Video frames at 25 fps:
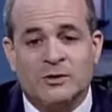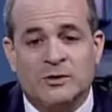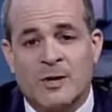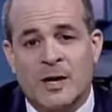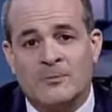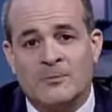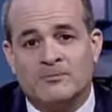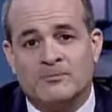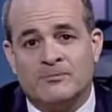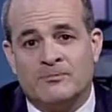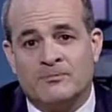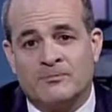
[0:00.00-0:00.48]
You
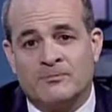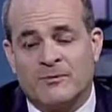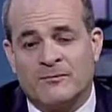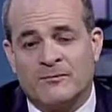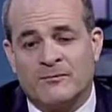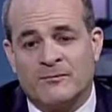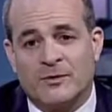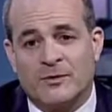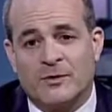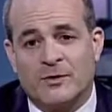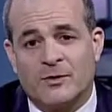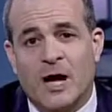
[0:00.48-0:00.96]
may
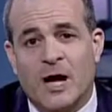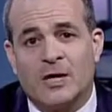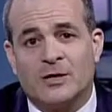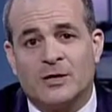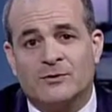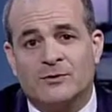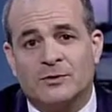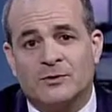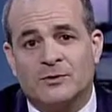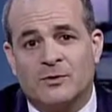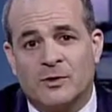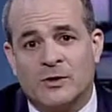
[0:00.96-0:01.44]
prefer to
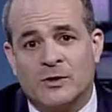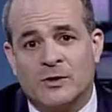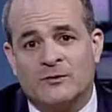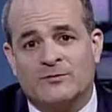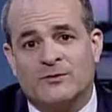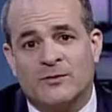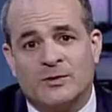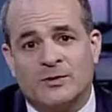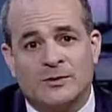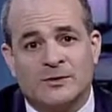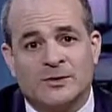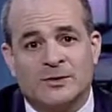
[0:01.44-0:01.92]
hire a
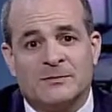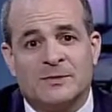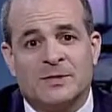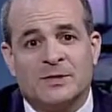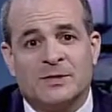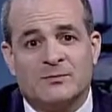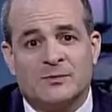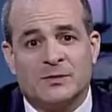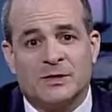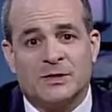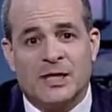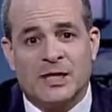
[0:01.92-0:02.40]
lawyer for a
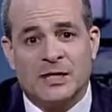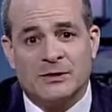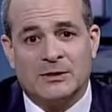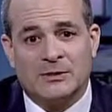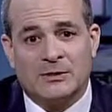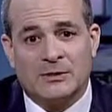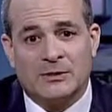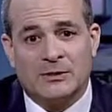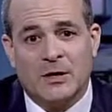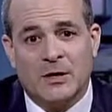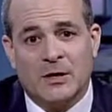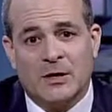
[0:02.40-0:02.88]
limited
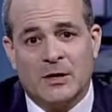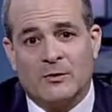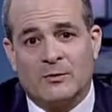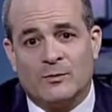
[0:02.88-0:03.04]
retainer